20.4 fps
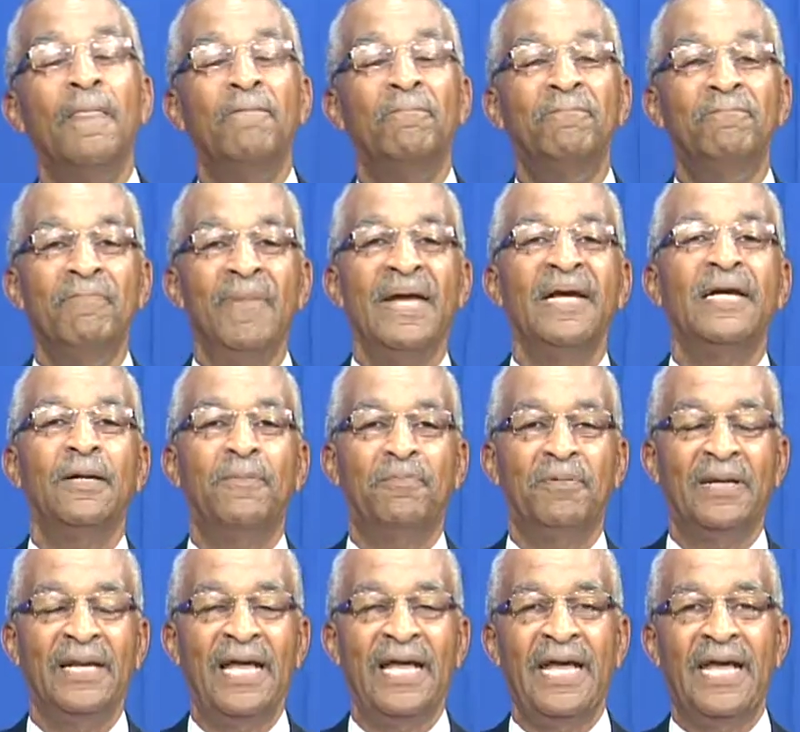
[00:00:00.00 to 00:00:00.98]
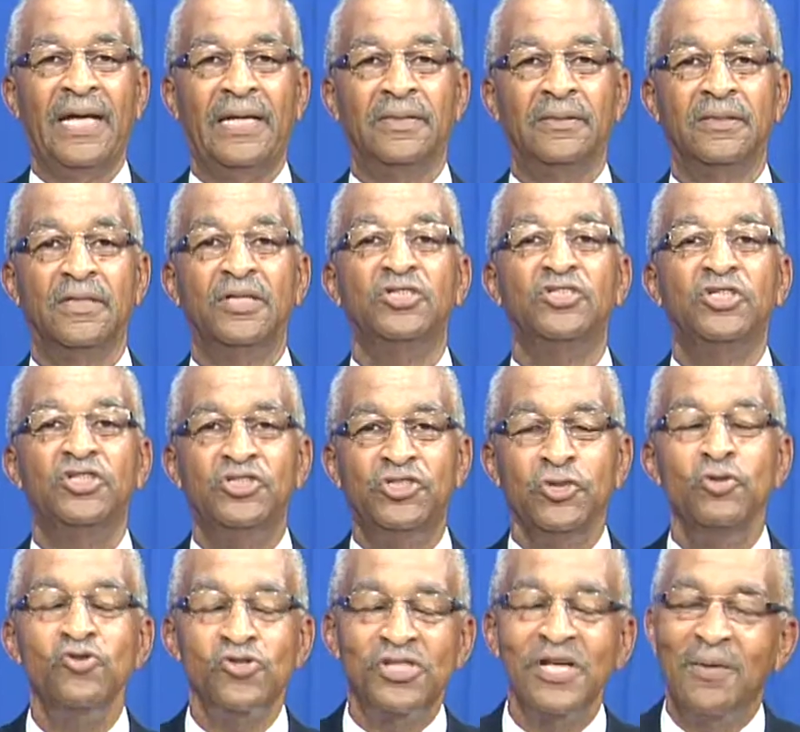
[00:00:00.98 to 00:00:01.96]
make a plan to
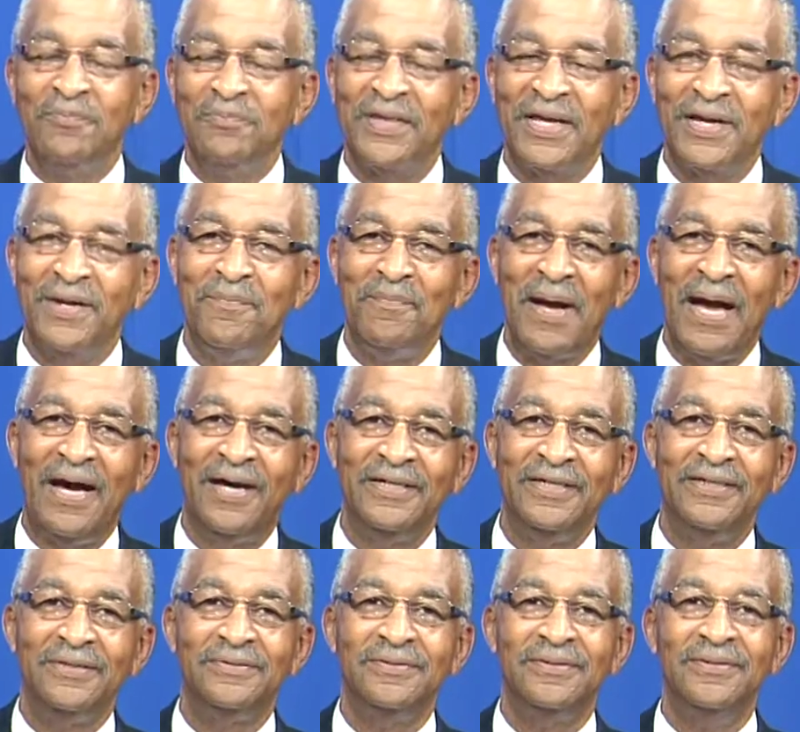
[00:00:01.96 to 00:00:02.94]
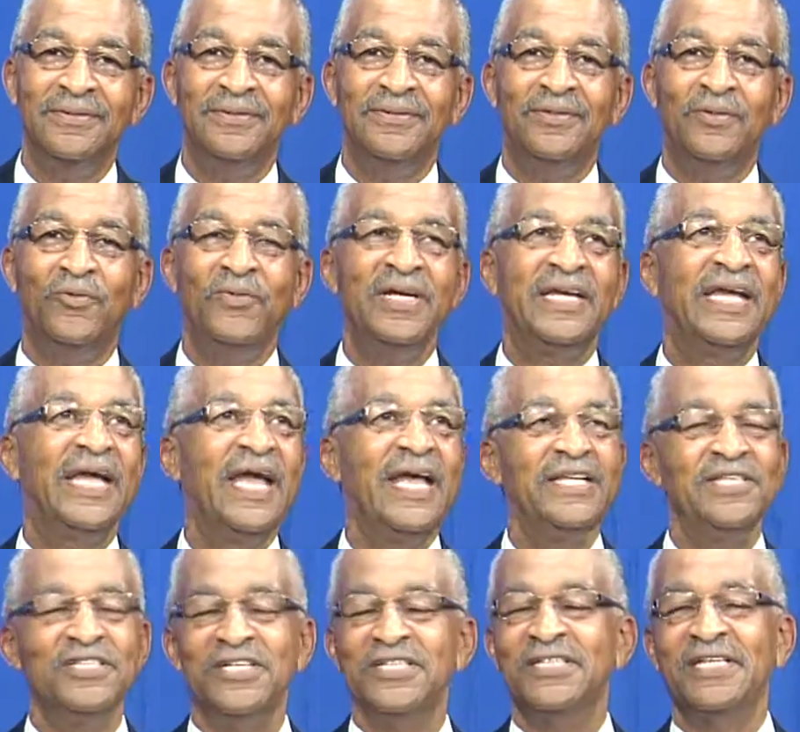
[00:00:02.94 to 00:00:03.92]
do something about it. We
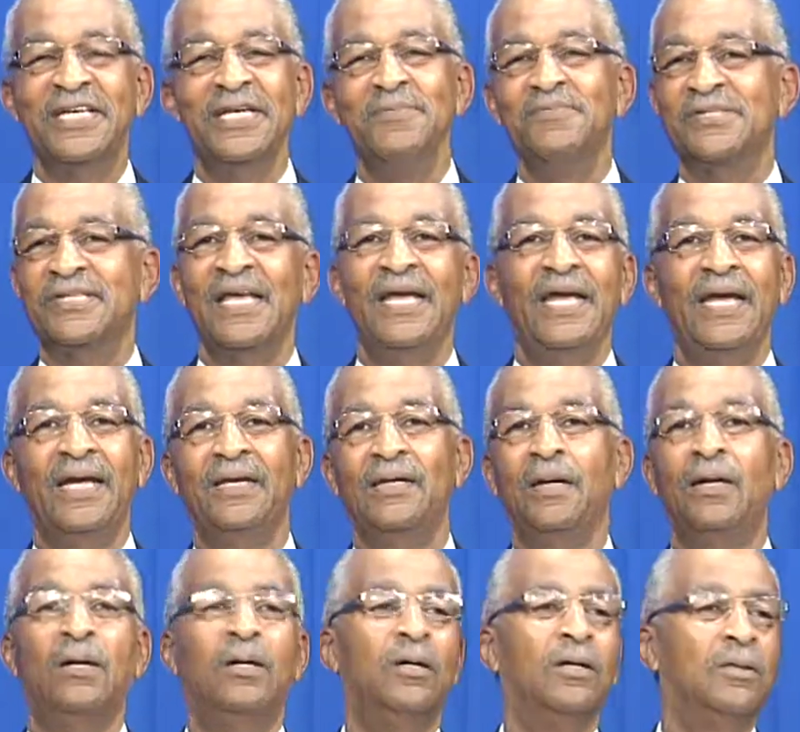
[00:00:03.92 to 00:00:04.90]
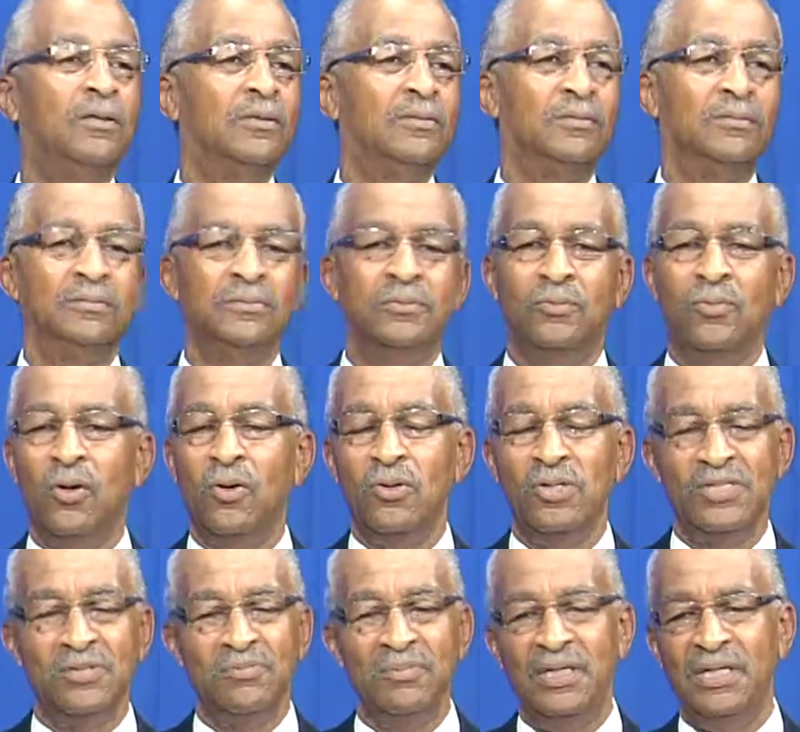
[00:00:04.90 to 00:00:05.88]
can't just keep saying, oh, woe
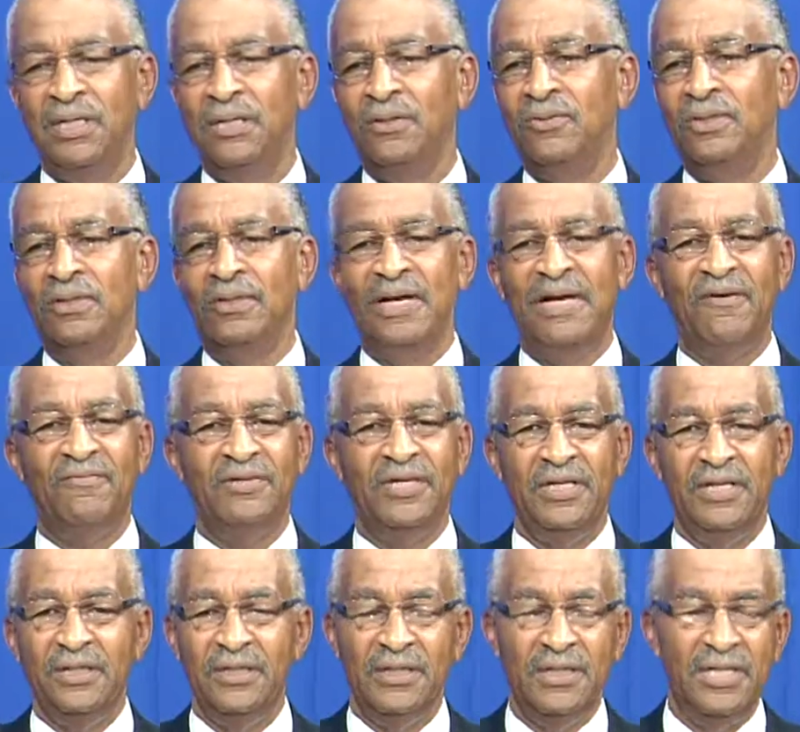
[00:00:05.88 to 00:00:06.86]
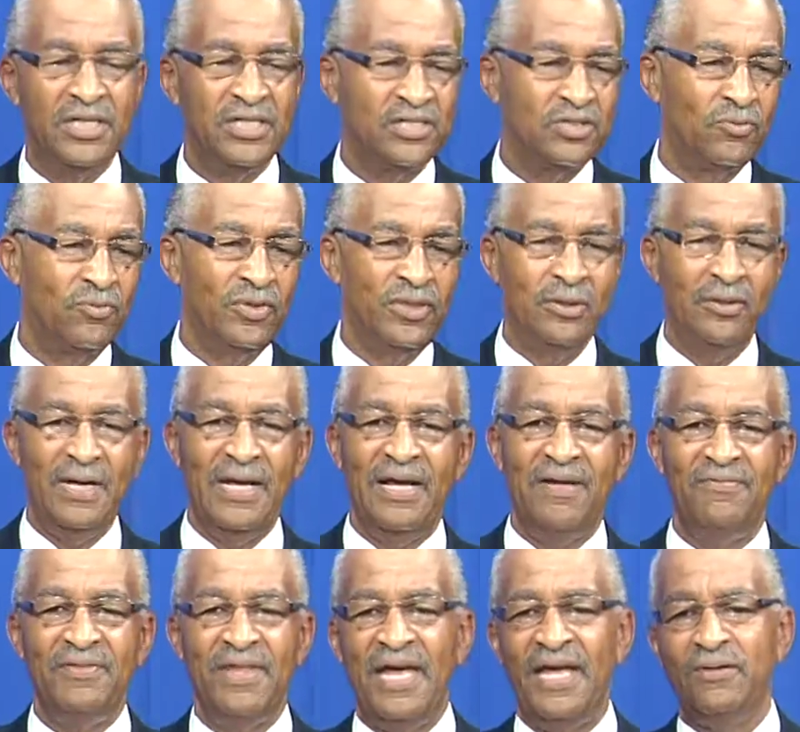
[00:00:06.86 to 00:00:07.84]
is me, we don't have any of this, and we don't
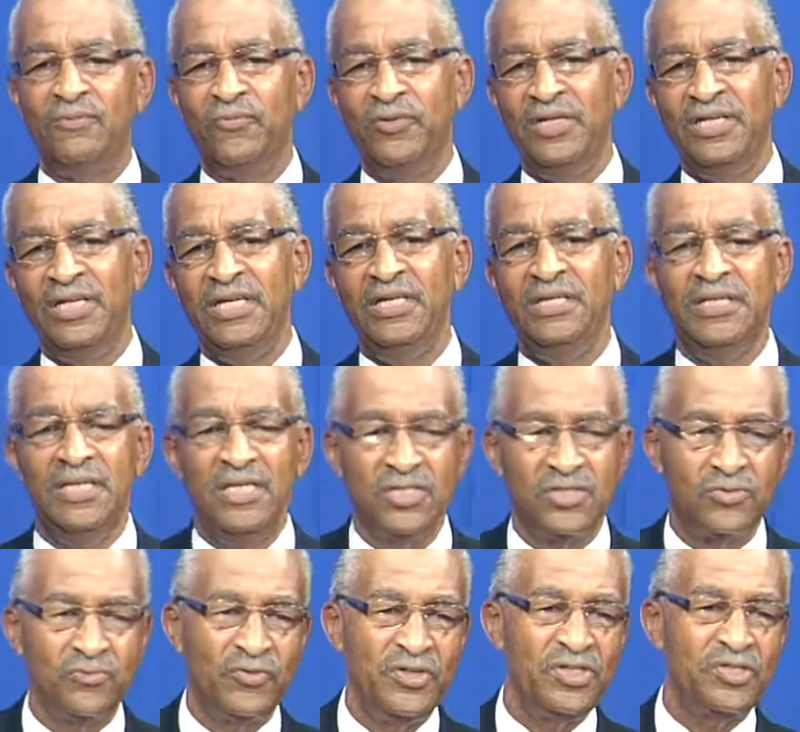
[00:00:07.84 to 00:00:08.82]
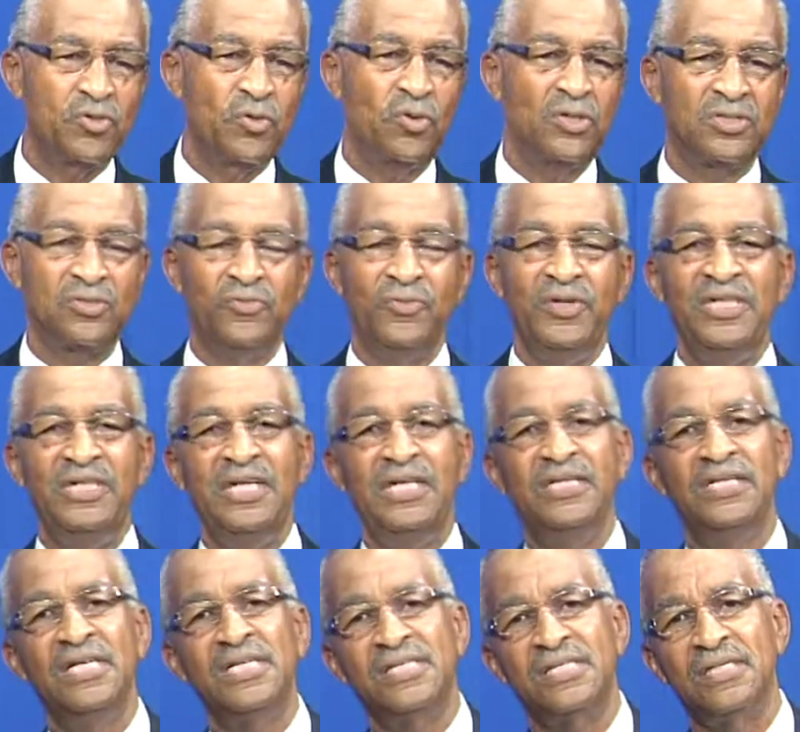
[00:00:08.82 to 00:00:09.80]
have that, and we need this resource, and we
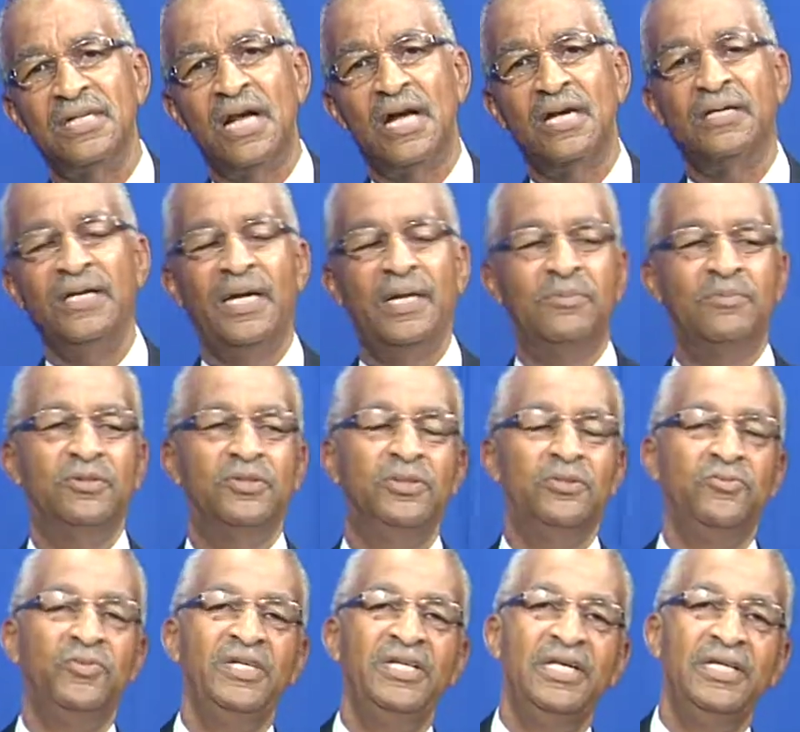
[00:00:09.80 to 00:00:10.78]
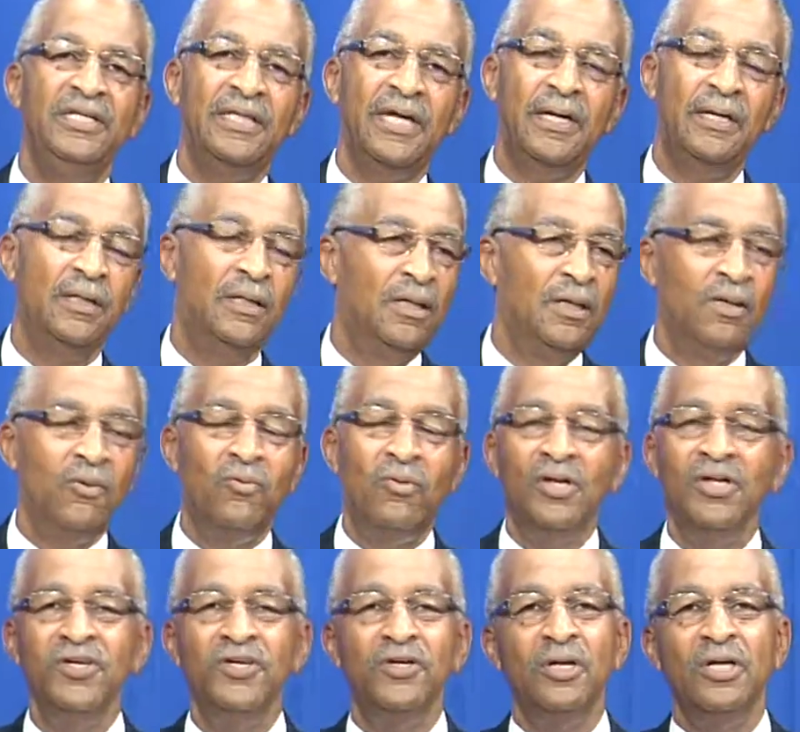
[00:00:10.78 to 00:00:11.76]
need this in our neighborhood, and we need that.
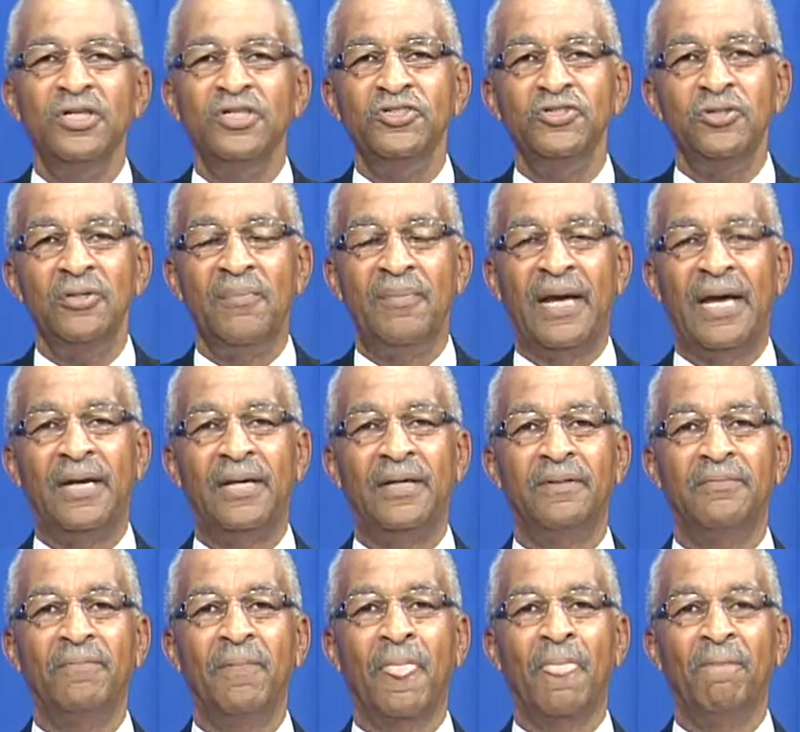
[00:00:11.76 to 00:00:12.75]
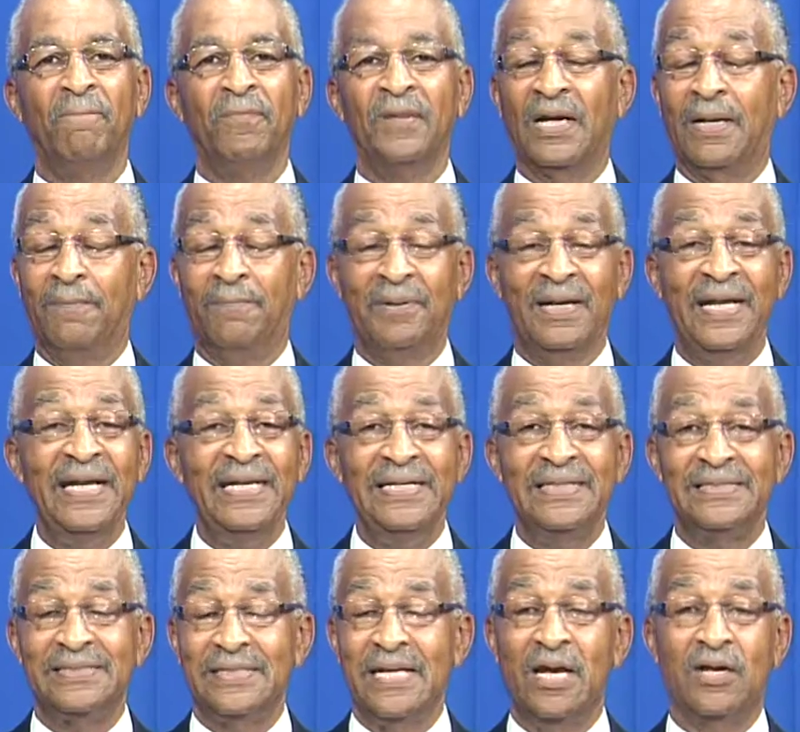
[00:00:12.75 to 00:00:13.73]
What are you going to do about it? Complaining
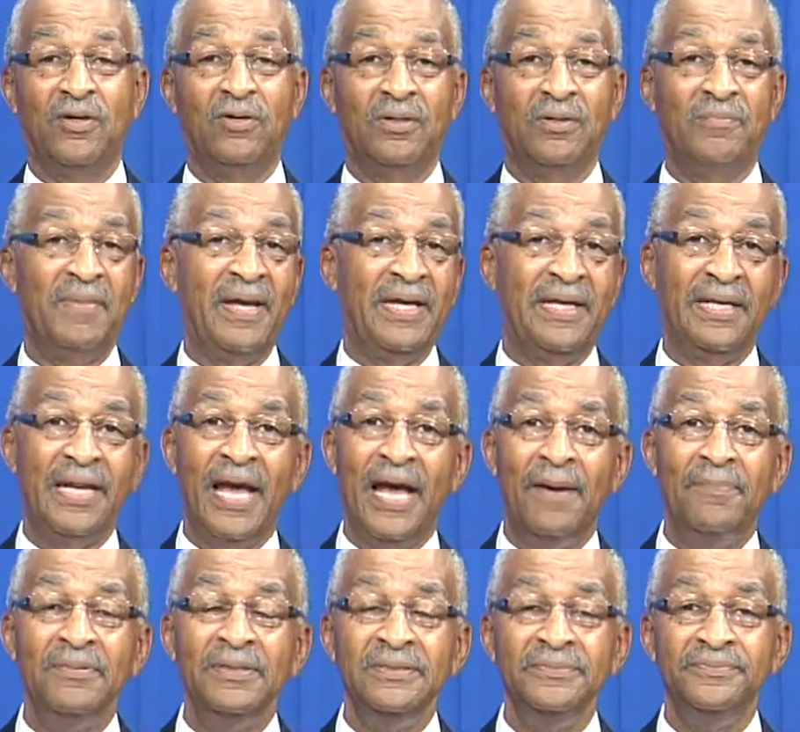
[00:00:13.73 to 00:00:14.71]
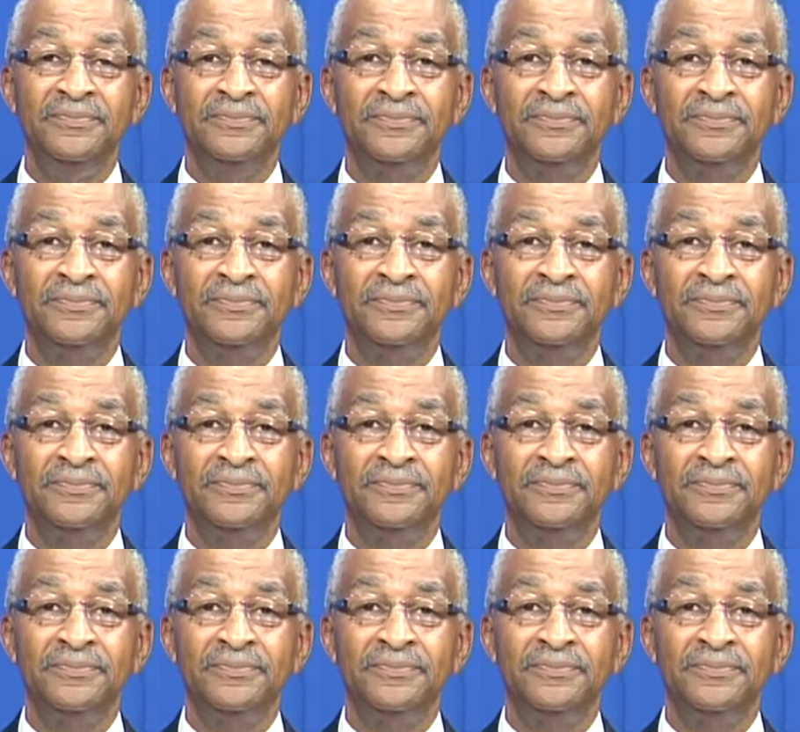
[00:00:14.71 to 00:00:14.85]
is not going to make it happen.